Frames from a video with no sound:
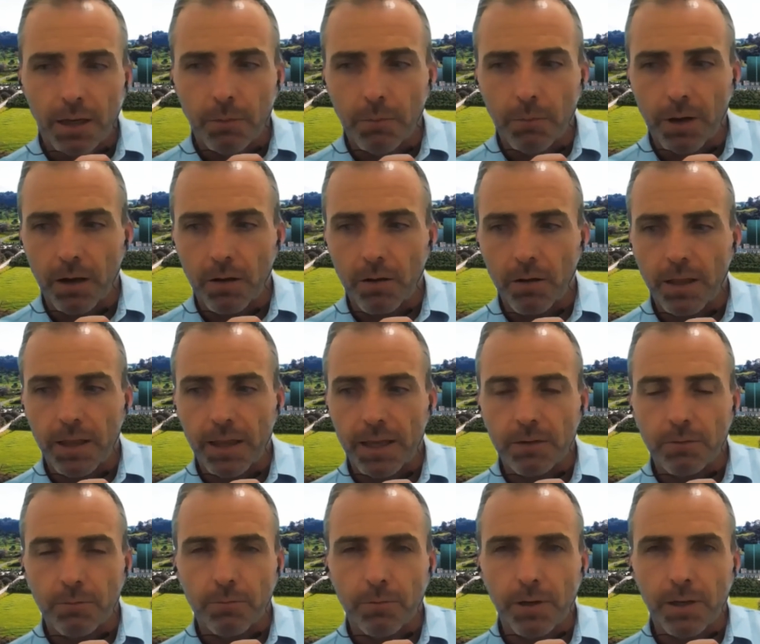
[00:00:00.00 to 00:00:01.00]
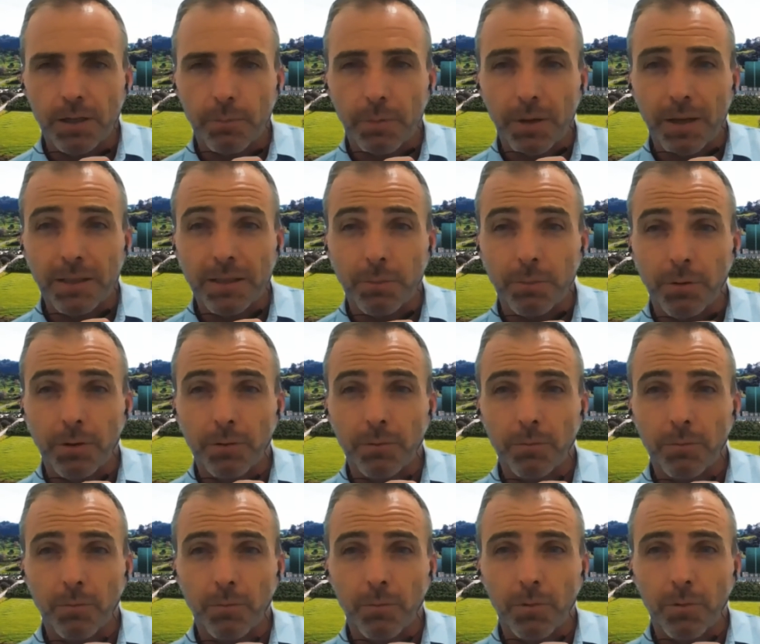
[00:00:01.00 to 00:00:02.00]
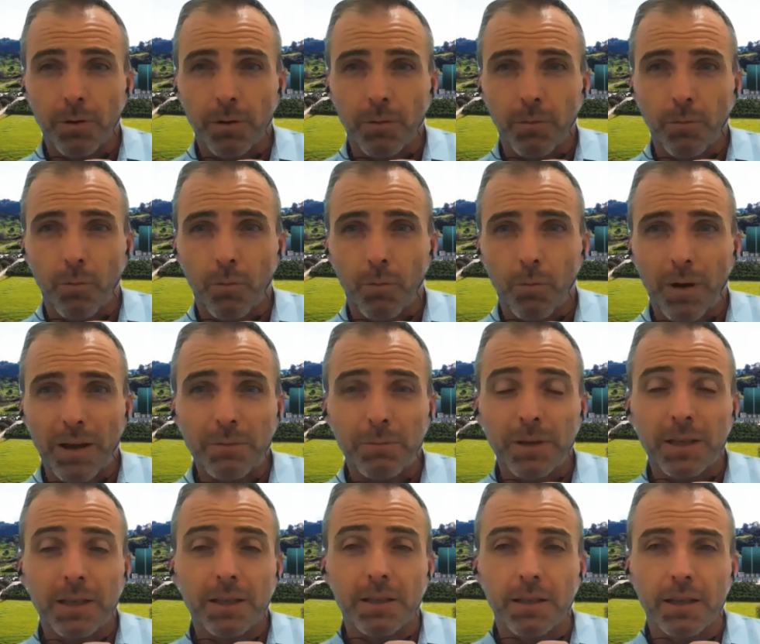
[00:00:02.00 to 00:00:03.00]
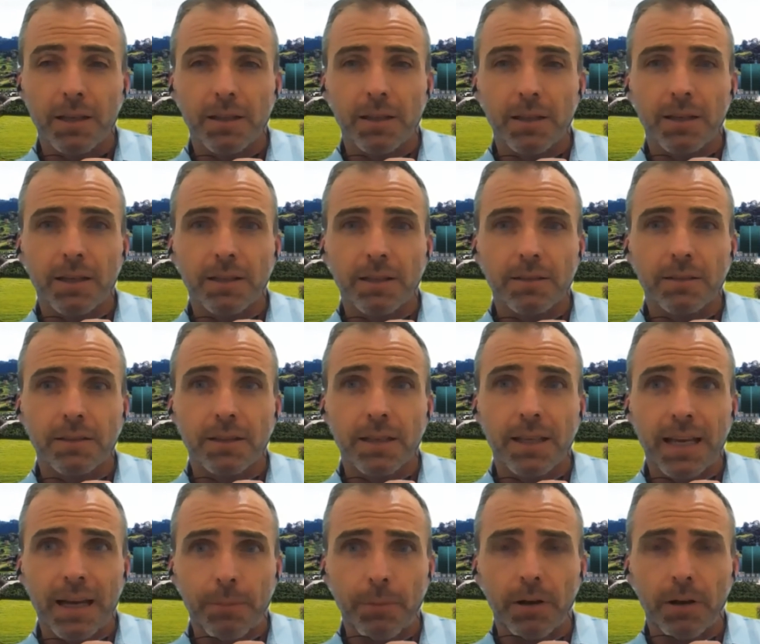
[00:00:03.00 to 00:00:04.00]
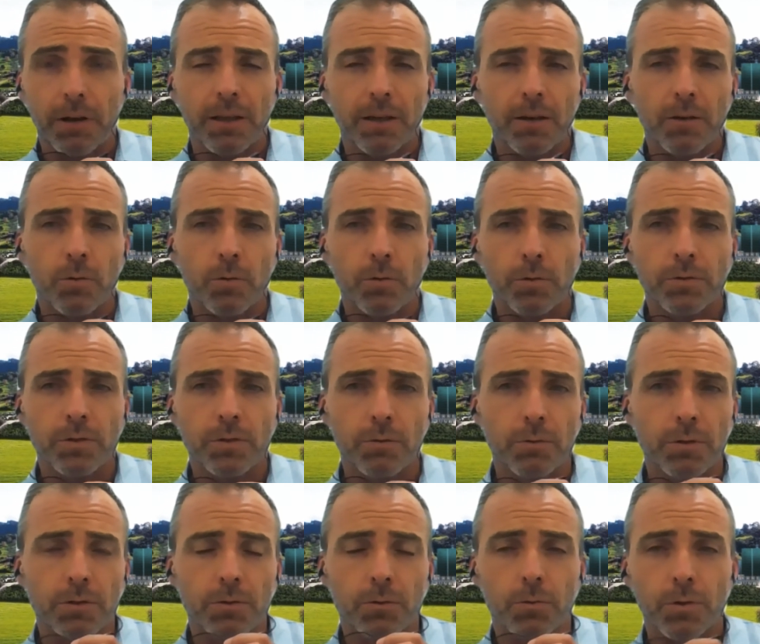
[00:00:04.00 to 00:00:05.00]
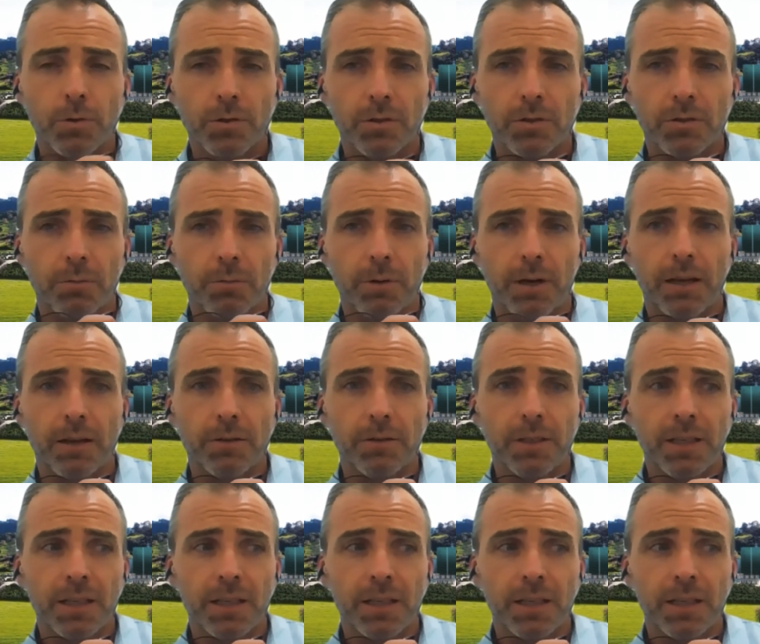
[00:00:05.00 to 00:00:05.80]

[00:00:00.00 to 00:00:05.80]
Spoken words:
but a lot of that really depends upon when we can get the next capital in and also resources around